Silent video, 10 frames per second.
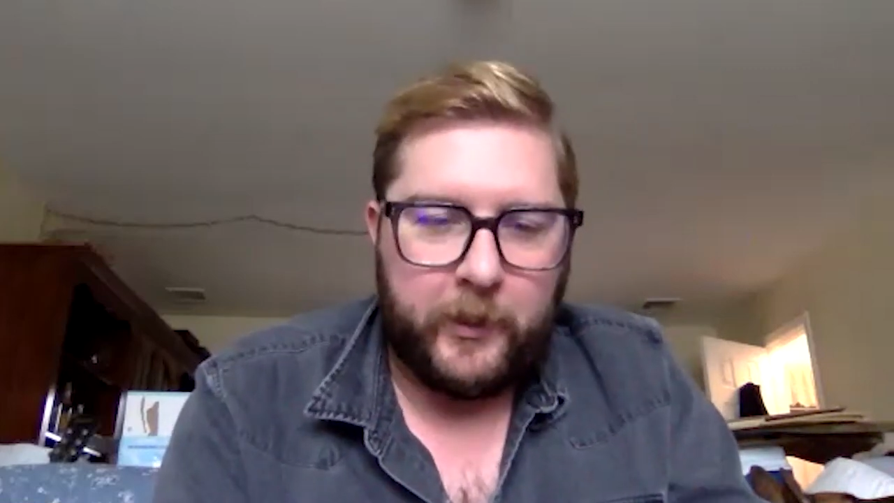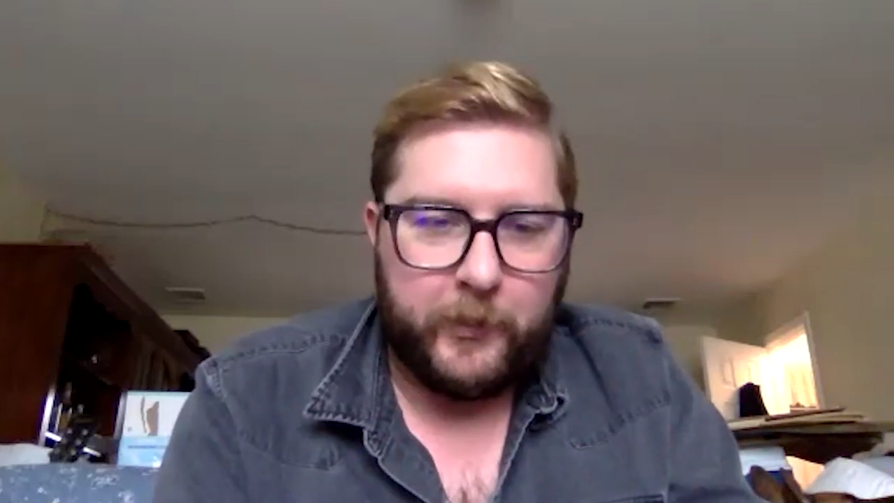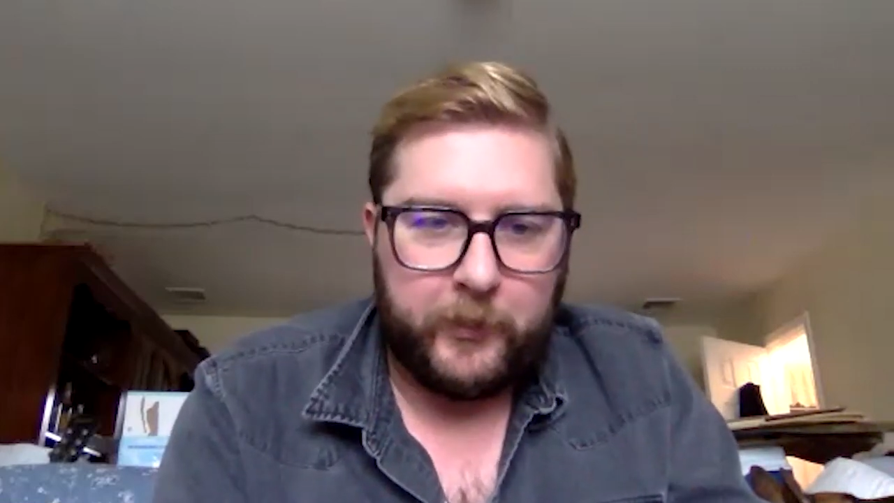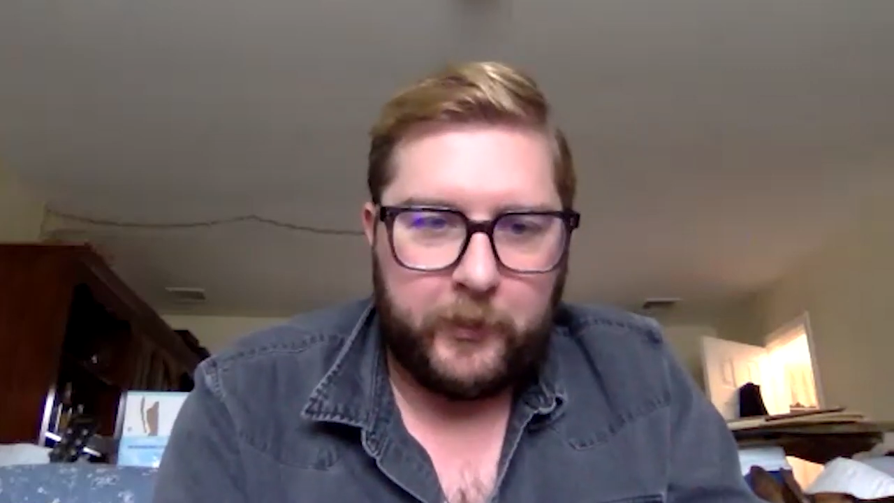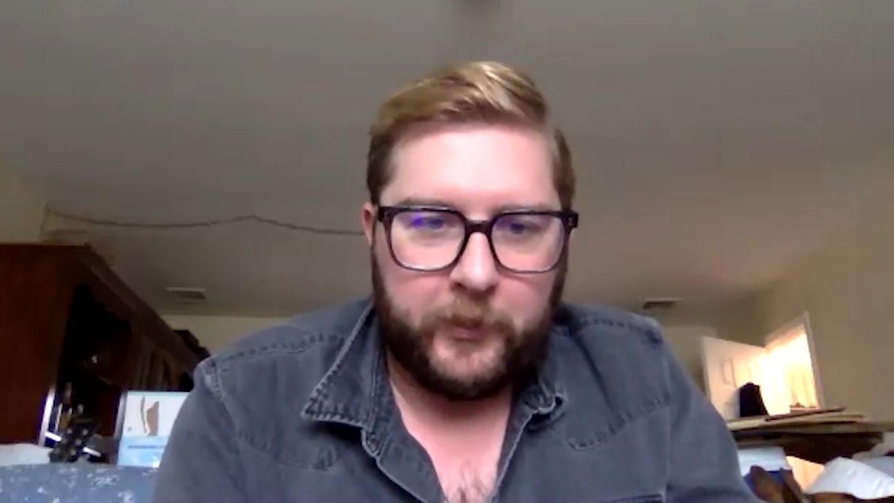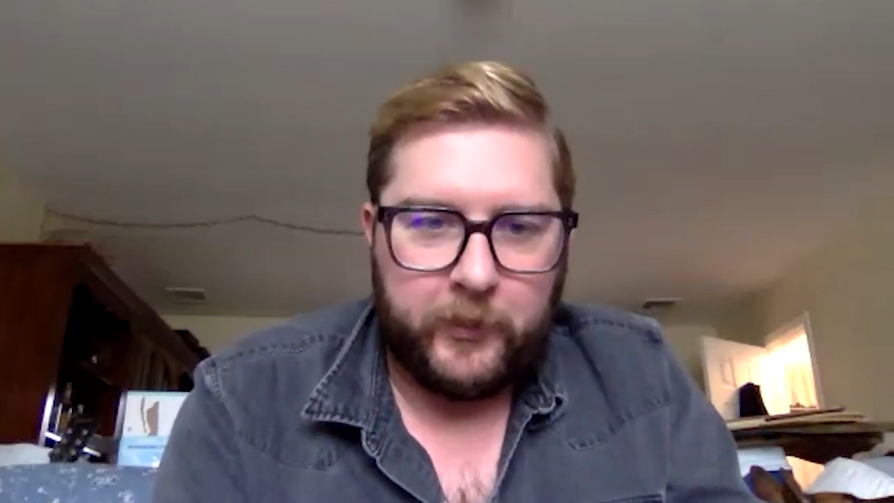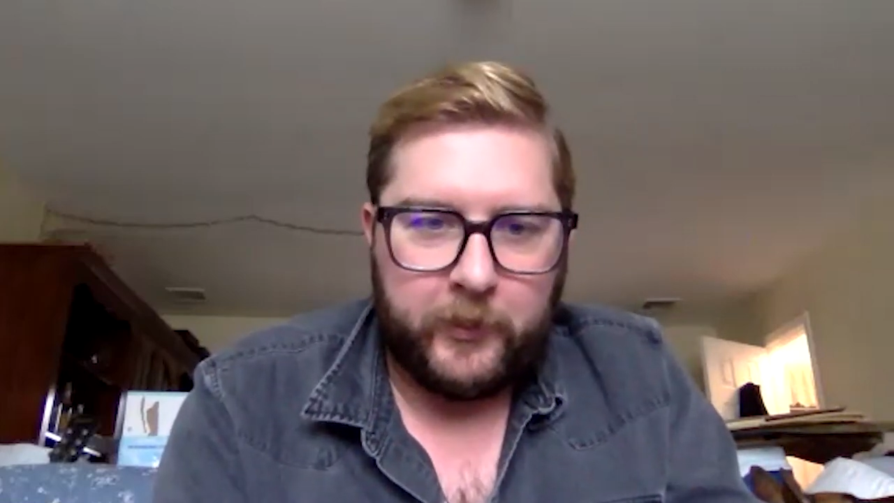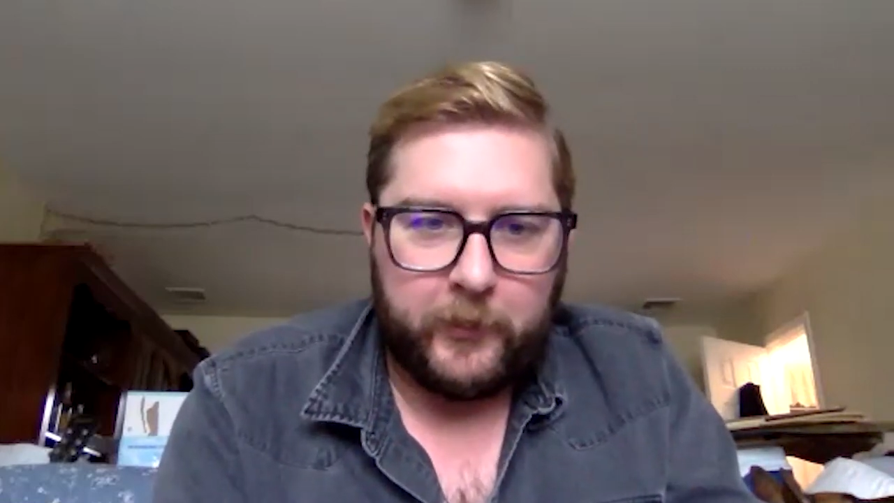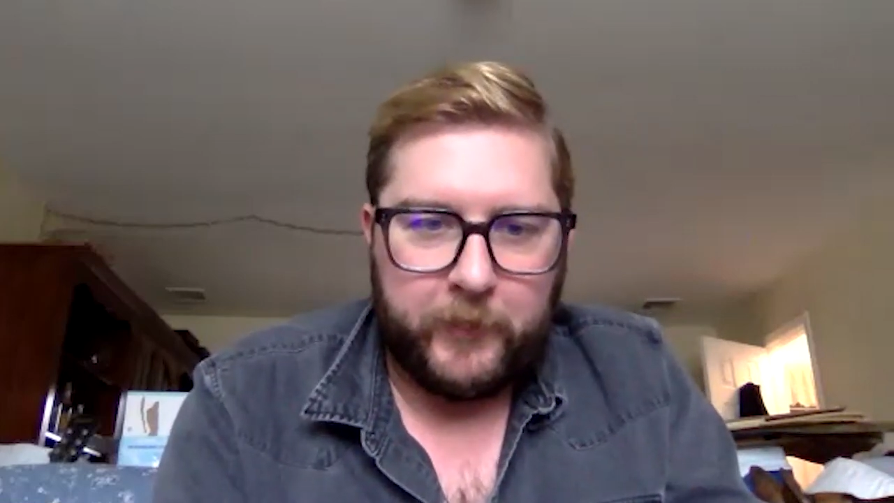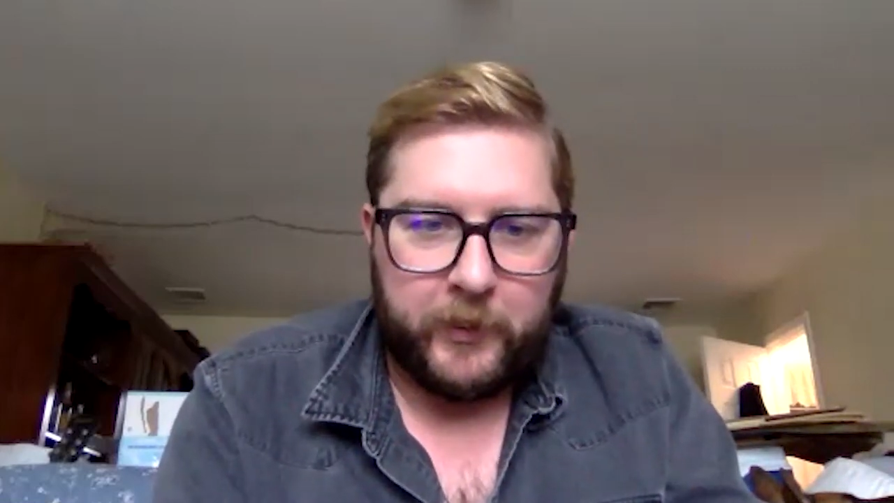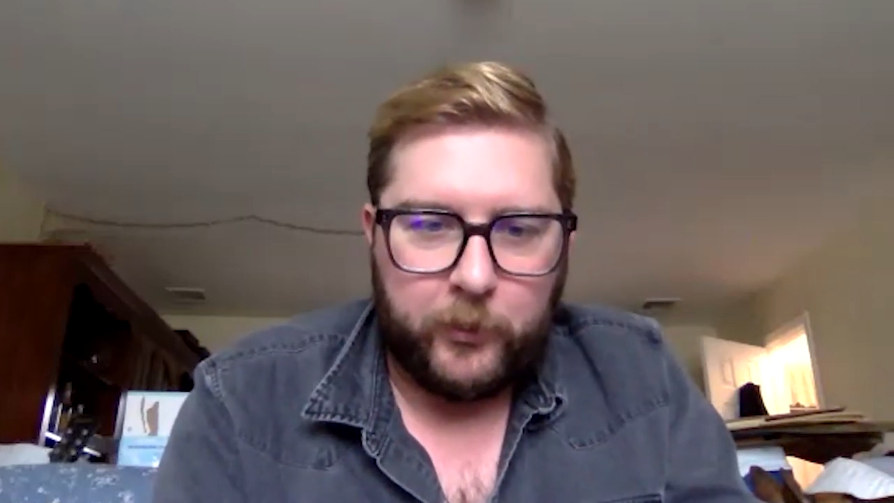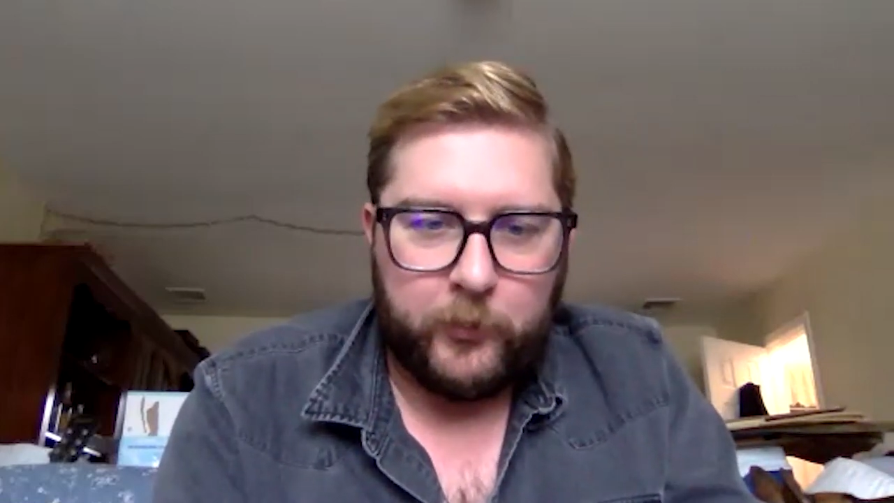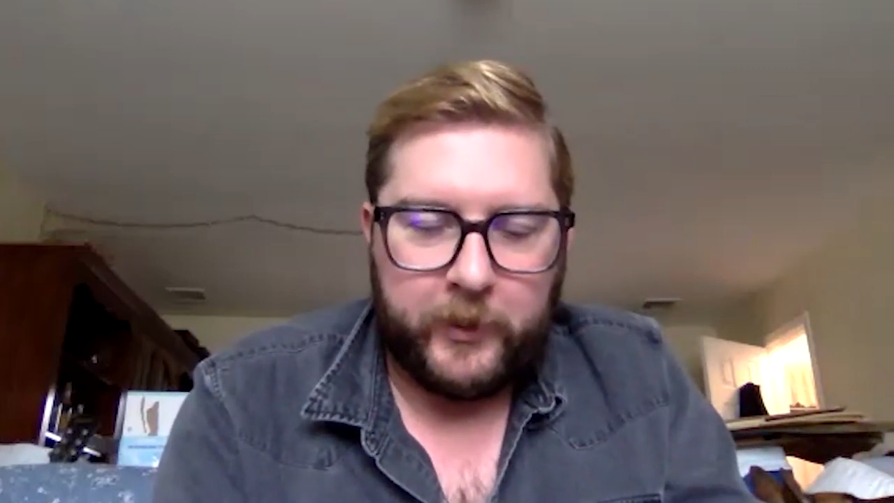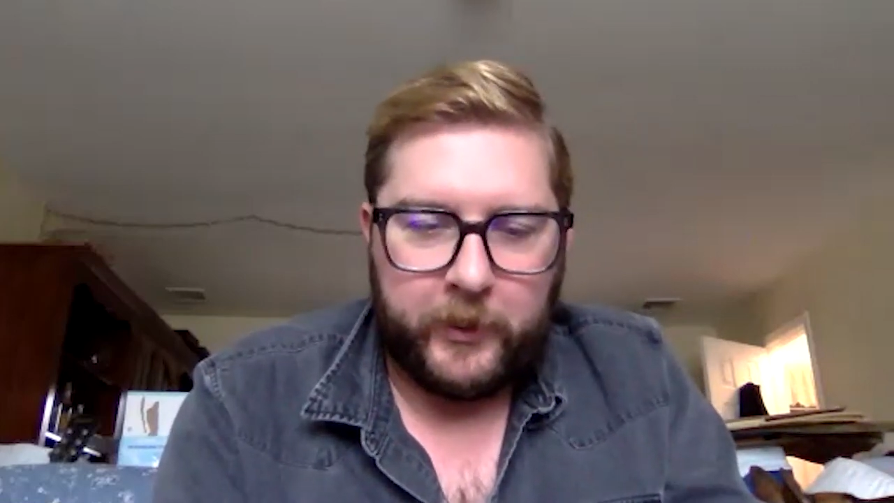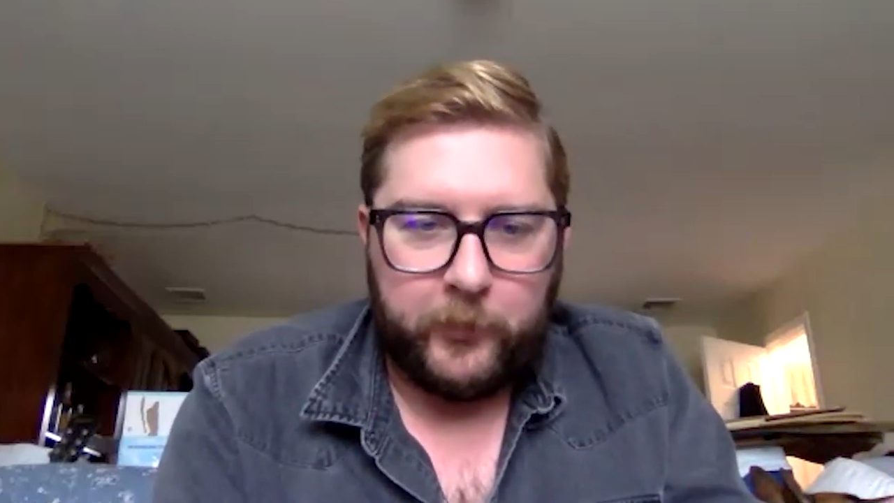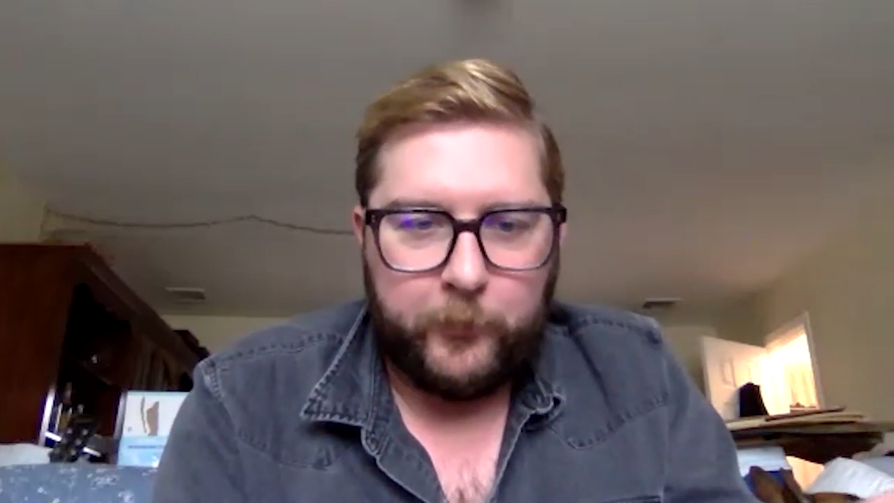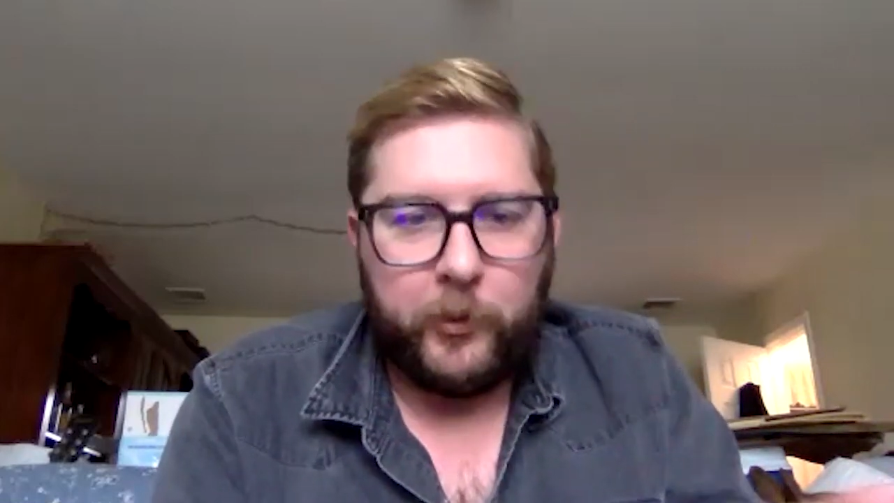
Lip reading: my coordinator